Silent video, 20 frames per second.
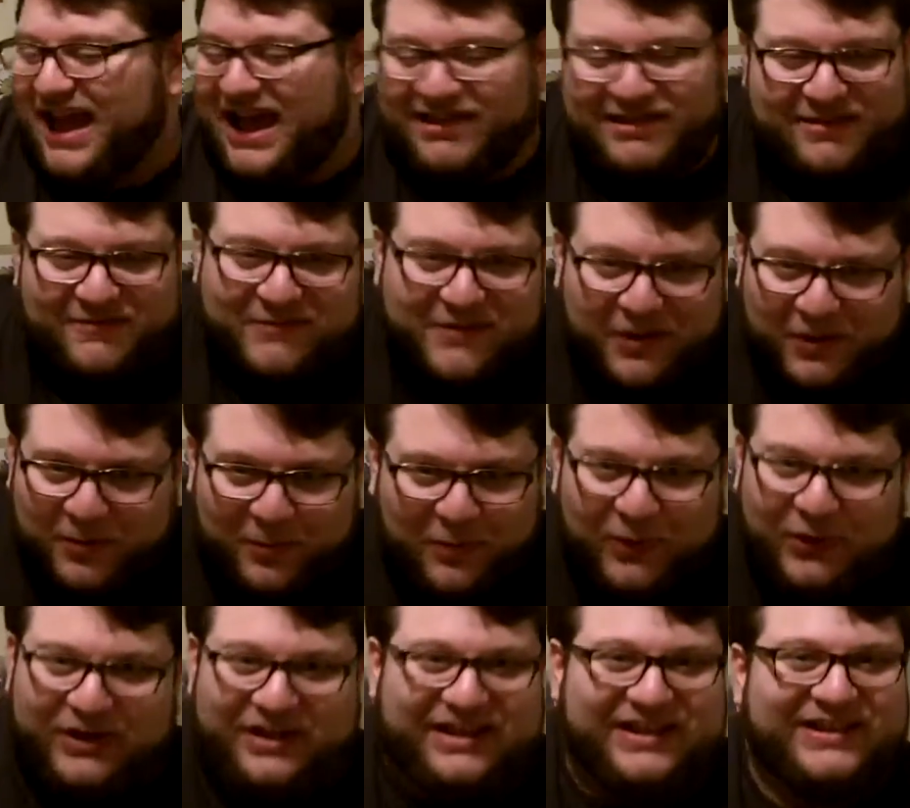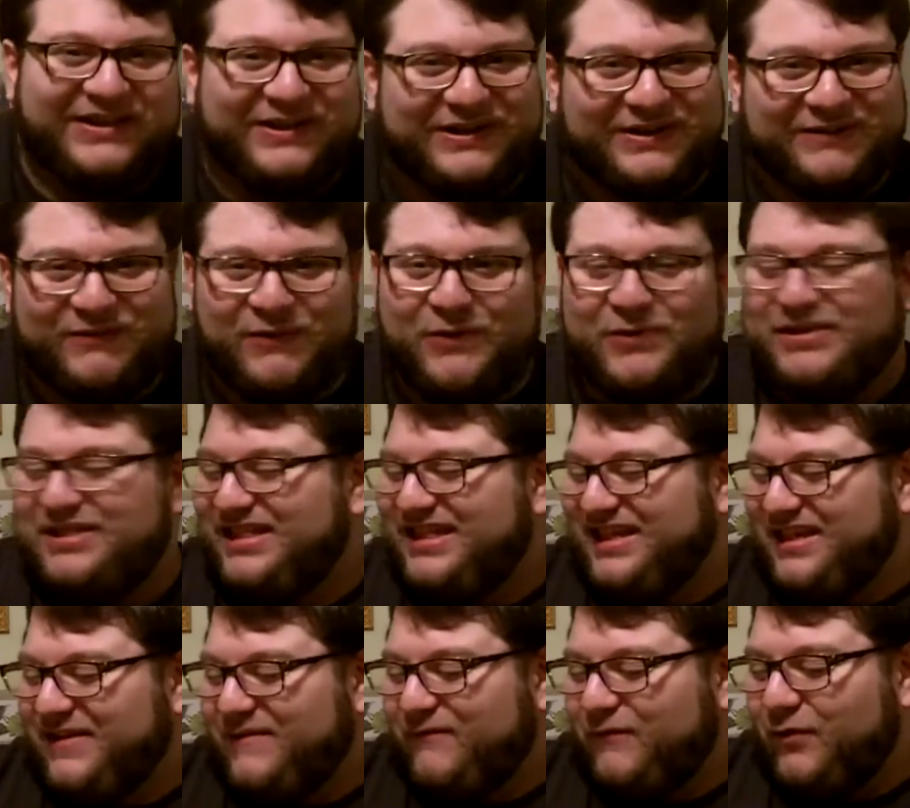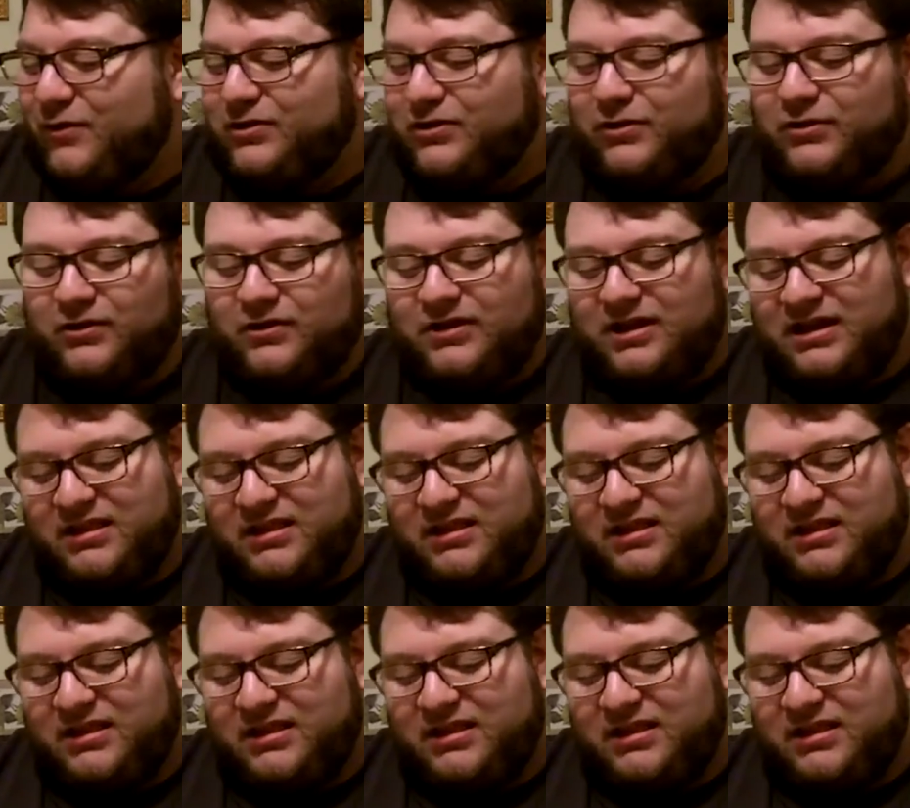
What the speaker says: A $7 book, folks. Full of Hulk.